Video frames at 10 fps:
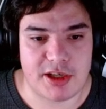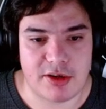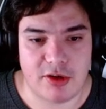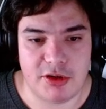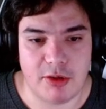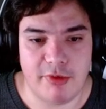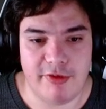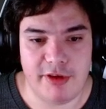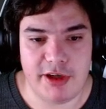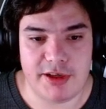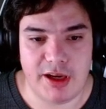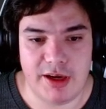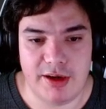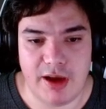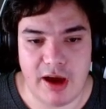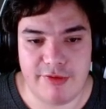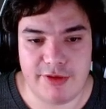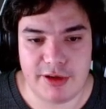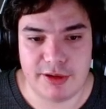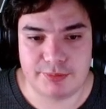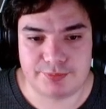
on top of it, and after